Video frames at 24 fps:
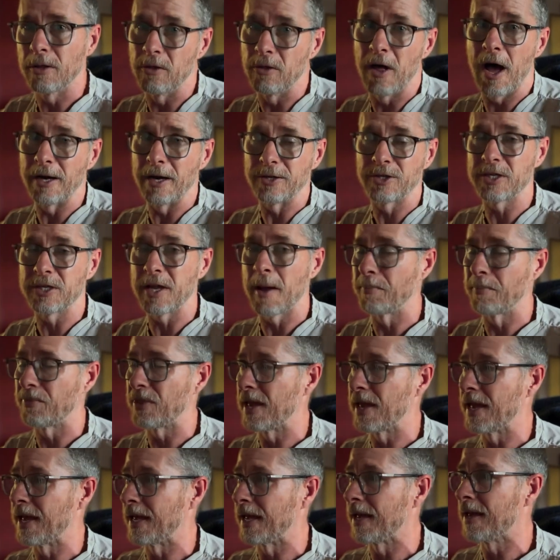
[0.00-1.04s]
launch
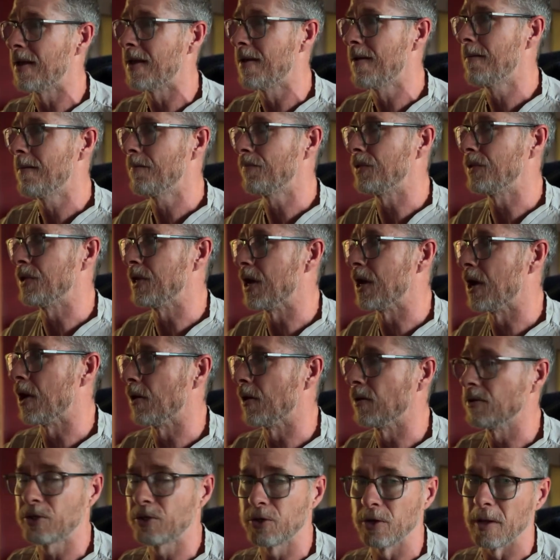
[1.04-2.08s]
something,
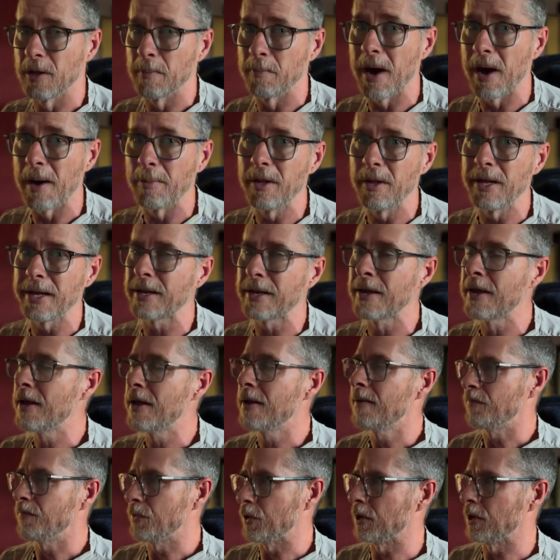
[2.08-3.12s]
to the public,
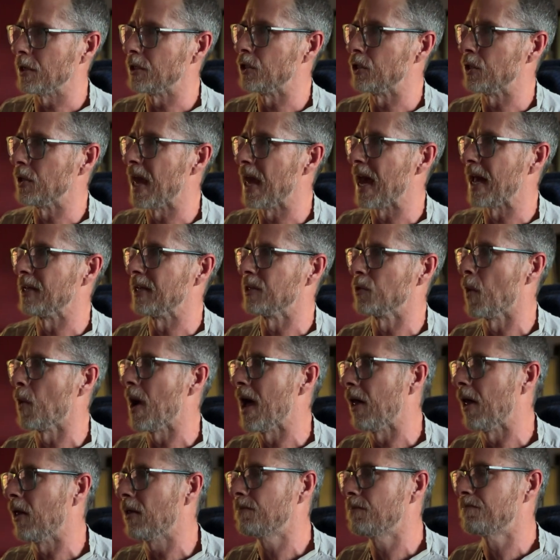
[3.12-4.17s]
you can do that as
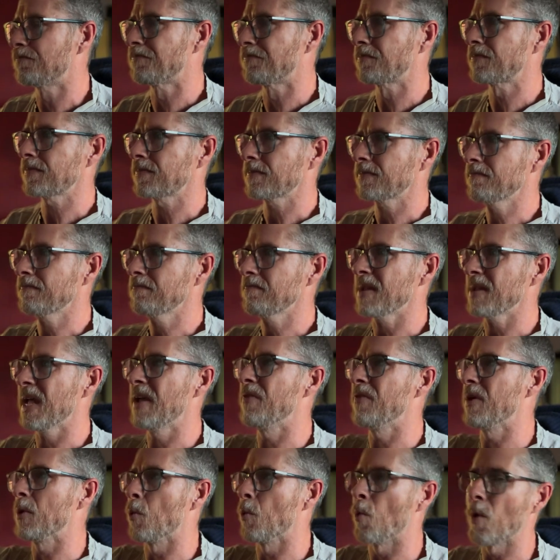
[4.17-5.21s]
well.
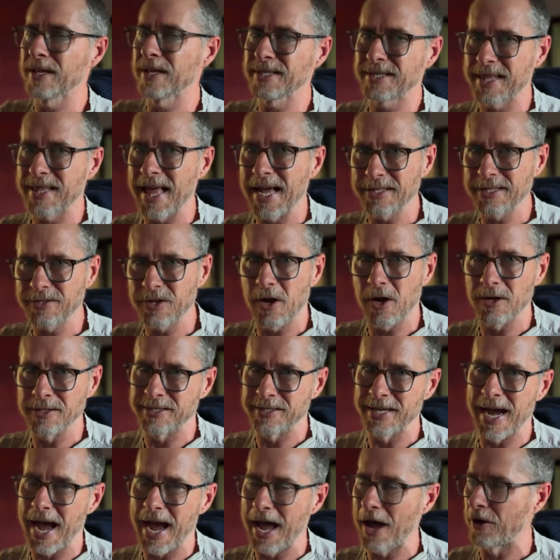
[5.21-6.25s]
And then once that's all
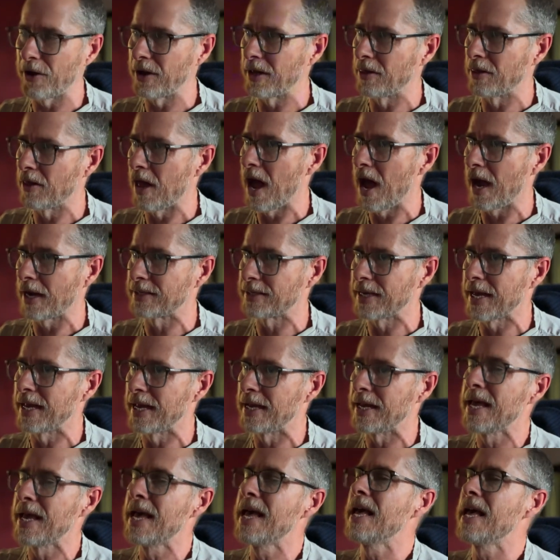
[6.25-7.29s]
dialed and locked
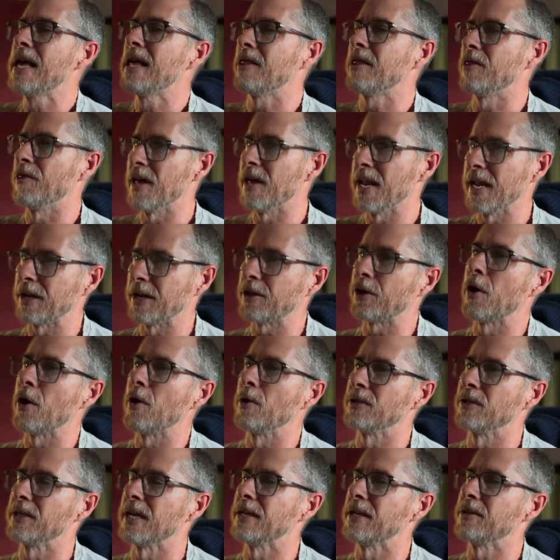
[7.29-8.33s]
in, then it
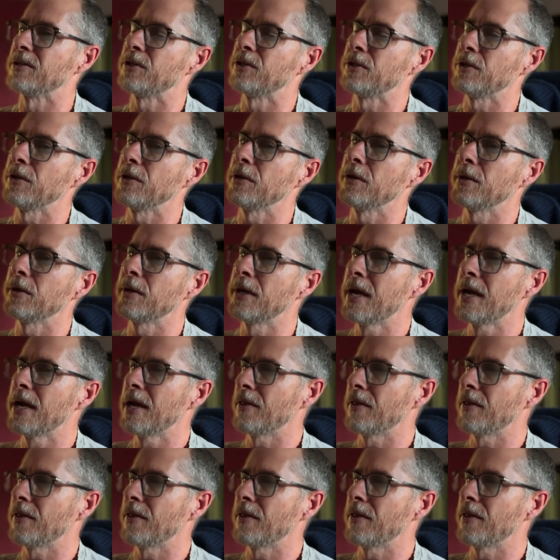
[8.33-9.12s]
goes into